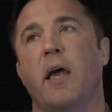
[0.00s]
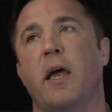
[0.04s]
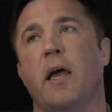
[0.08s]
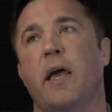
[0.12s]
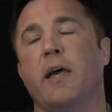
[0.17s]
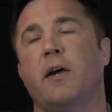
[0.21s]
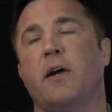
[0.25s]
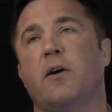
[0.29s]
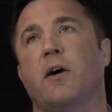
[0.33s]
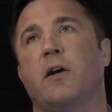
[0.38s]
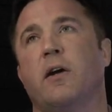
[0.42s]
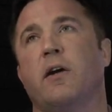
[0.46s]

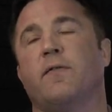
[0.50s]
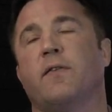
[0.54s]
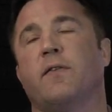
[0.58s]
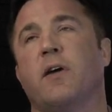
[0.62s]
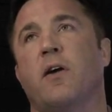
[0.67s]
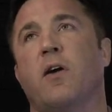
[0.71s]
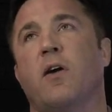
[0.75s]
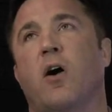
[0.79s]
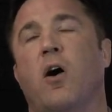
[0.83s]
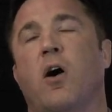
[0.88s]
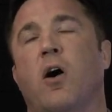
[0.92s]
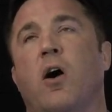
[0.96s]
He could have
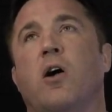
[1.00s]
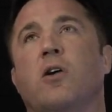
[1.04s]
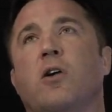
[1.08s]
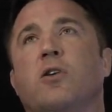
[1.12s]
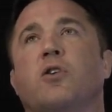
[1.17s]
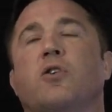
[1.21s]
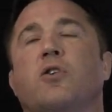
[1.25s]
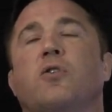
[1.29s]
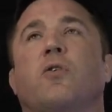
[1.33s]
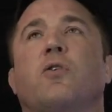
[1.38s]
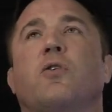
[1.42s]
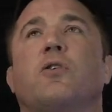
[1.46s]
done all
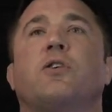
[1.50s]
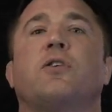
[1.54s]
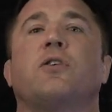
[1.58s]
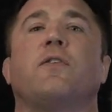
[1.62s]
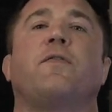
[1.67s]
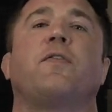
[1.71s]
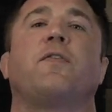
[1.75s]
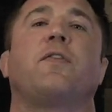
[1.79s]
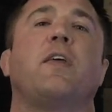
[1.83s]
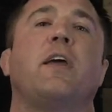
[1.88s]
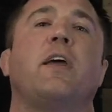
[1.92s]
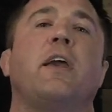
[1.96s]
sorts
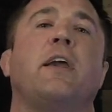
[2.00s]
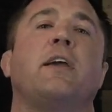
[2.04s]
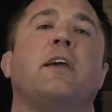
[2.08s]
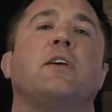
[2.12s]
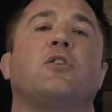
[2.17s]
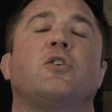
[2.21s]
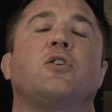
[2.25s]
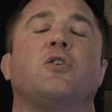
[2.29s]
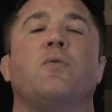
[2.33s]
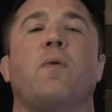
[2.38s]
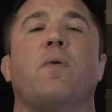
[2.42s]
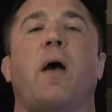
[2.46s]
of
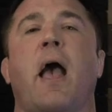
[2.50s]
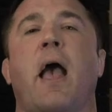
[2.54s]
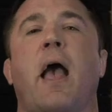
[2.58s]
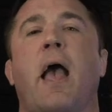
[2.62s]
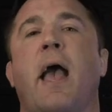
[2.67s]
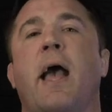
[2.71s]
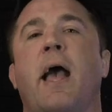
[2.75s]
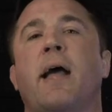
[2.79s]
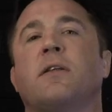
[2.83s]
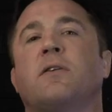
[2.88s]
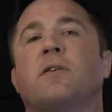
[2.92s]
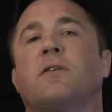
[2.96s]
things to
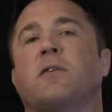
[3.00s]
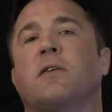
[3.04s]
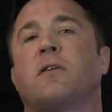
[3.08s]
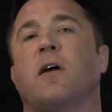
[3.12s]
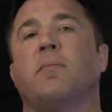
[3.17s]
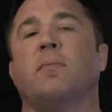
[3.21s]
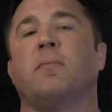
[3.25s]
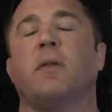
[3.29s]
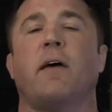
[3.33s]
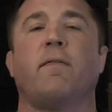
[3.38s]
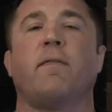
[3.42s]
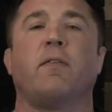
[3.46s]
add
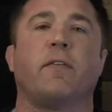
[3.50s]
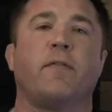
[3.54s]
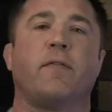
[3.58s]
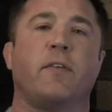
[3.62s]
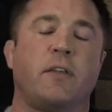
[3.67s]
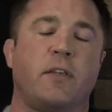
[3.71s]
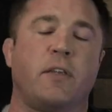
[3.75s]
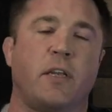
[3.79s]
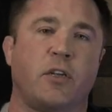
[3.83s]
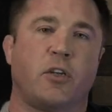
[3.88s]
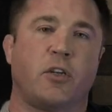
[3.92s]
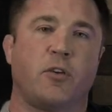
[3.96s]
some level of
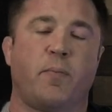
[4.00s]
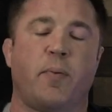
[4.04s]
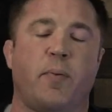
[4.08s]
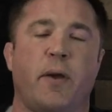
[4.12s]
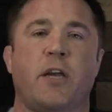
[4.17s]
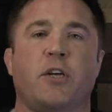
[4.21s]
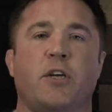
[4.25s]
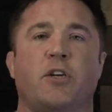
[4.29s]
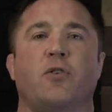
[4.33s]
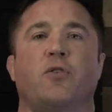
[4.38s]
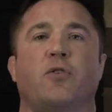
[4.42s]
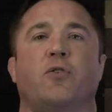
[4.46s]

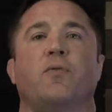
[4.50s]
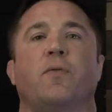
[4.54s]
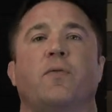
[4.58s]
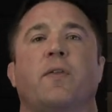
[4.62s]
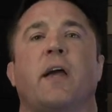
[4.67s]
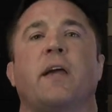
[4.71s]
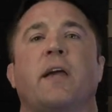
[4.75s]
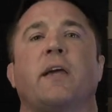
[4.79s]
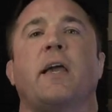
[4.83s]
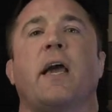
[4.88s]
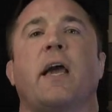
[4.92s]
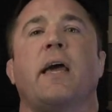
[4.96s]
anticipation to
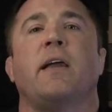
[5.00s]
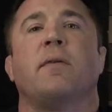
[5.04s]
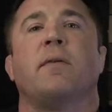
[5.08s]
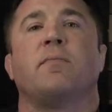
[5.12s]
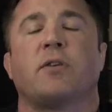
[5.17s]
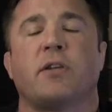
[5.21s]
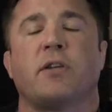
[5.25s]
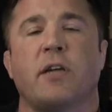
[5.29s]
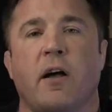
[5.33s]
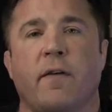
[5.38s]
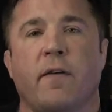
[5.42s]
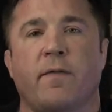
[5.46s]
then get
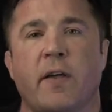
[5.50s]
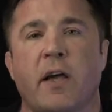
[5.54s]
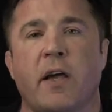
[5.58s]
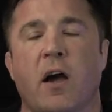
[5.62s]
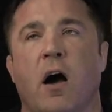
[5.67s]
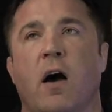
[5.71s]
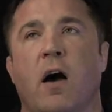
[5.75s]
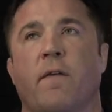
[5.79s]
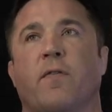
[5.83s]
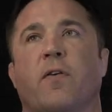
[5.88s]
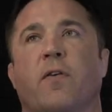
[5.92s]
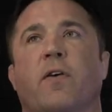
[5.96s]
himself the
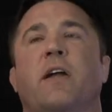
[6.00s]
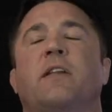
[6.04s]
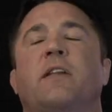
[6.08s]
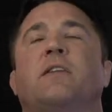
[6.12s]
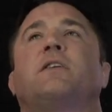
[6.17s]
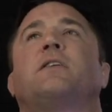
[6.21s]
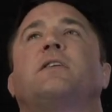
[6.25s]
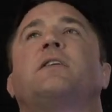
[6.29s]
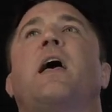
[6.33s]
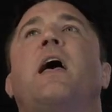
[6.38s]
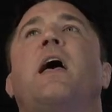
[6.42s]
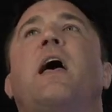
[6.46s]
offer.
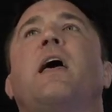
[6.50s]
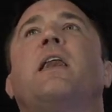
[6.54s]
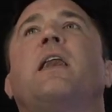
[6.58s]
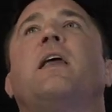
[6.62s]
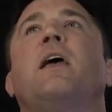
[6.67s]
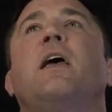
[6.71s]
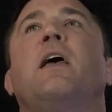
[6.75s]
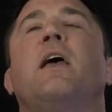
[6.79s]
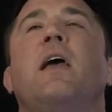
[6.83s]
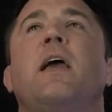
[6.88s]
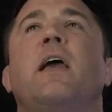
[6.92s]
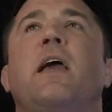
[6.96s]
Instead,
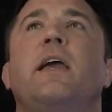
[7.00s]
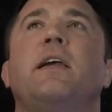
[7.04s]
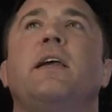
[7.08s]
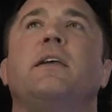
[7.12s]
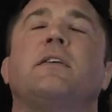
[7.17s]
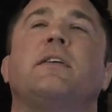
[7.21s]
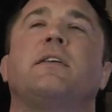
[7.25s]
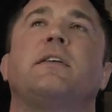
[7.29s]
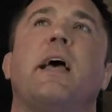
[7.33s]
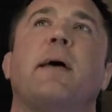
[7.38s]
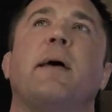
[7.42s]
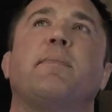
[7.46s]
he
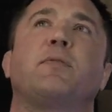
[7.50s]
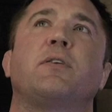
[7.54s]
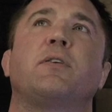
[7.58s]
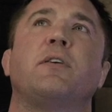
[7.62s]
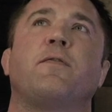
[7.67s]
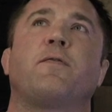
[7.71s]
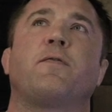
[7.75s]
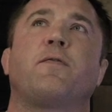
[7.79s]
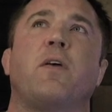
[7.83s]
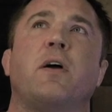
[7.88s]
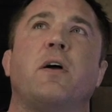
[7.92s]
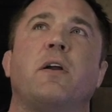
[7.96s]
steps
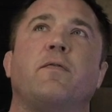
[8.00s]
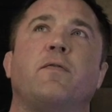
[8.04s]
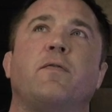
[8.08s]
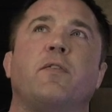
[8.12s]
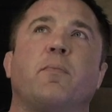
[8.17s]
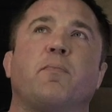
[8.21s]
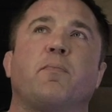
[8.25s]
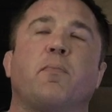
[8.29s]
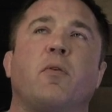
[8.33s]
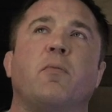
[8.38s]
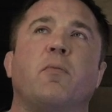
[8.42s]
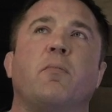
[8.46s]
in front of
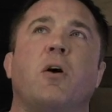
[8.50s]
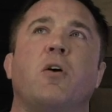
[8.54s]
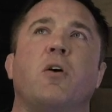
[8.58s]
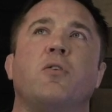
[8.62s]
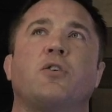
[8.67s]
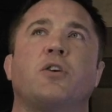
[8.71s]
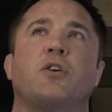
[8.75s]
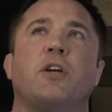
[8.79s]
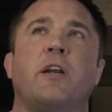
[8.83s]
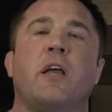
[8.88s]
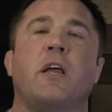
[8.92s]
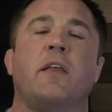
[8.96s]
the
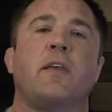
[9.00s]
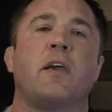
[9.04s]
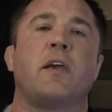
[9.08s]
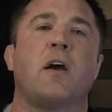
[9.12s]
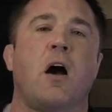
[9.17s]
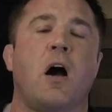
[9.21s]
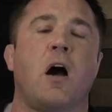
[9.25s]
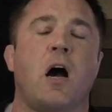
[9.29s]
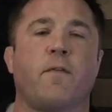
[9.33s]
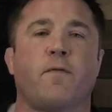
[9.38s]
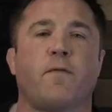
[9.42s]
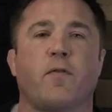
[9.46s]
promotion and the
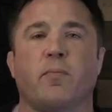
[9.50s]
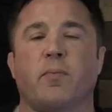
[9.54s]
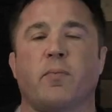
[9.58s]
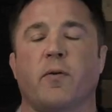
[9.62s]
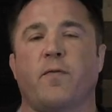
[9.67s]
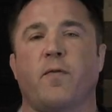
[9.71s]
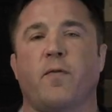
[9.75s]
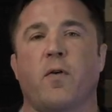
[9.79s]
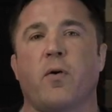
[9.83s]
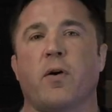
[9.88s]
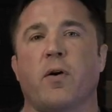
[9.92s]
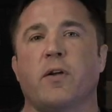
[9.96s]
offer
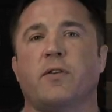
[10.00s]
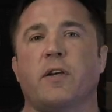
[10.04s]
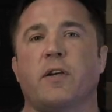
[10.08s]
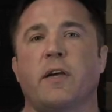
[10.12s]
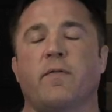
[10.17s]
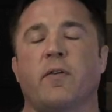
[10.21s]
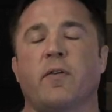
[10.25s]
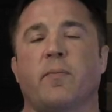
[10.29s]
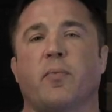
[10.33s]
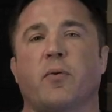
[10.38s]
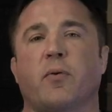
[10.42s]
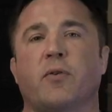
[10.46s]
before it's
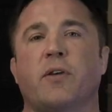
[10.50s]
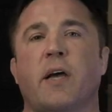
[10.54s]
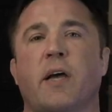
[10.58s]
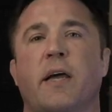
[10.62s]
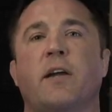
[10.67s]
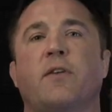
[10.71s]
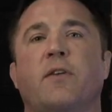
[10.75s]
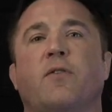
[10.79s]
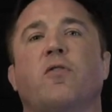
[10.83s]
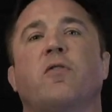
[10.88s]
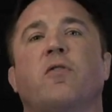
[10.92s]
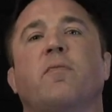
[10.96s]
even
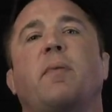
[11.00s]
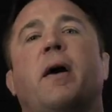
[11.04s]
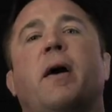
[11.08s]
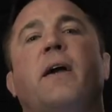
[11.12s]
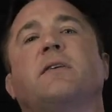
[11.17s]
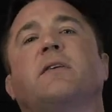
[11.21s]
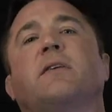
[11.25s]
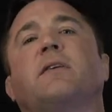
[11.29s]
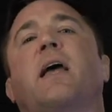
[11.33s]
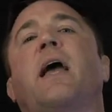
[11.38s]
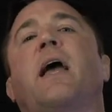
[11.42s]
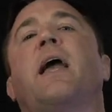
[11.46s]
presented to him
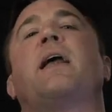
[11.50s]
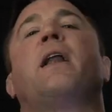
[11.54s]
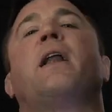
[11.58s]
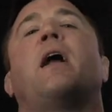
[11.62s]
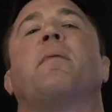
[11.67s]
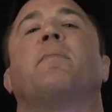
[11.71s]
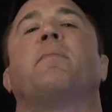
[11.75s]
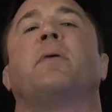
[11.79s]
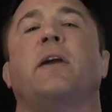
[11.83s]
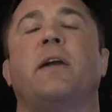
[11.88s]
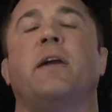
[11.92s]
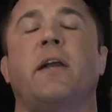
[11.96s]
by saying,
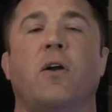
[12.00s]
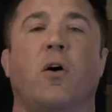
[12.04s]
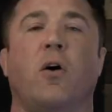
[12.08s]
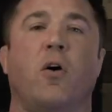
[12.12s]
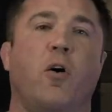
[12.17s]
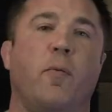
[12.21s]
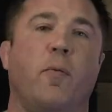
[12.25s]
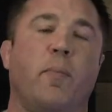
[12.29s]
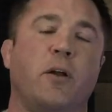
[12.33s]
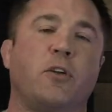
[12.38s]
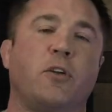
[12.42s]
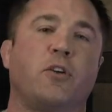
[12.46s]
I'm going to need a
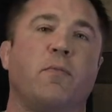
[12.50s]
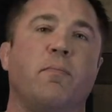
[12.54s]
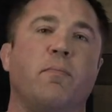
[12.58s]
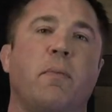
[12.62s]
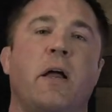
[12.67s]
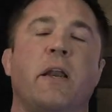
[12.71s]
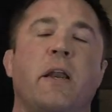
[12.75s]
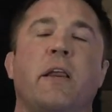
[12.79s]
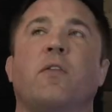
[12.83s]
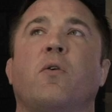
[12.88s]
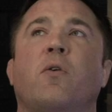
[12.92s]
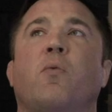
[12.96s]
whole bunch of
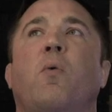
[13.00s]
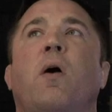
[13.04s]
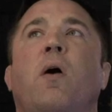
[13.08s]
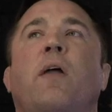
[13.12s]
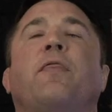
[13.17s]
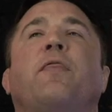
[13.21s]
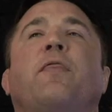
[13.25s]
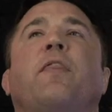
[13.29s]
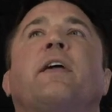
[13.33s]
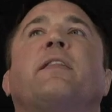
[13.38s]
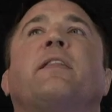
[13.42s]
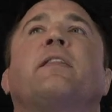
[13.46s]
money, the
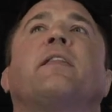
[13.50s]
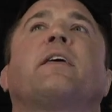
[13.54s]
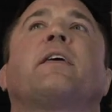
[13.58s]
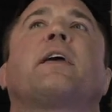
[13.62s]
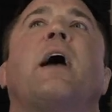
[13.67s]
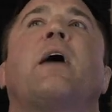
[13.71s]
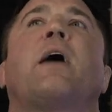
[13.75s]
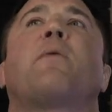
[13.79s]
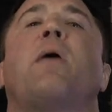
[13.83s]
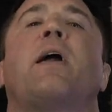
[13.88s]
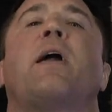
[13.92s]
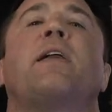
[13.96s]
one thing that the
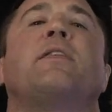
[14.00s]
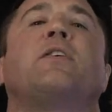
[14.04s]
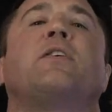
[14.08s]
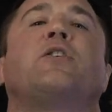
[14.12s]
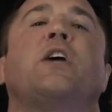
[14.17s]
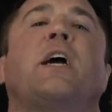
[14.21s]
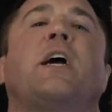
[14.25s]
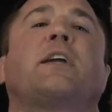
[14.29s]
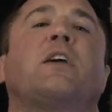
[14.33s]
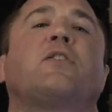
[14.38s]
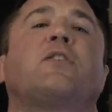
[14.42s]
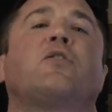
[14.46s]
guy writing the
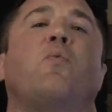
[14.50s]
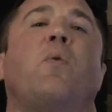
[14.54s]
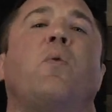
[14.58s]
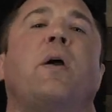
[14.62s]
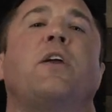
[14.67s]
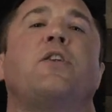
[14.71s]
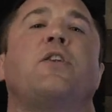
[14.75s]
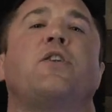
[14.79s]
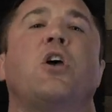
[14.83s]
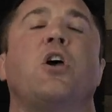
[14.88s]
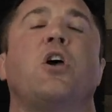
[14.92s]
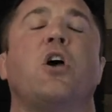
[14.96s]
check doesn't
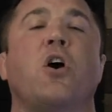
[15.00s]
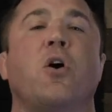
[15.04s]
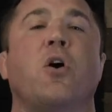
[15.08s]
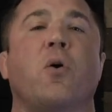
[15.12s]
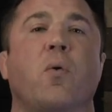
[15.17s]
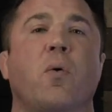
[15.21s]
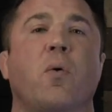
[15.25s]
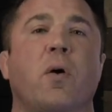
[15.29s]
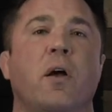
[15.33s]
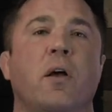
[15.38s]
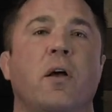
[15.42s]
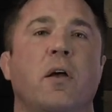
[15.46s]
want to
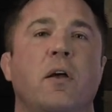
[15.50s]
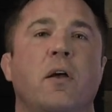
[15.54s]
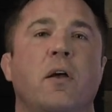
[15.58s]
do.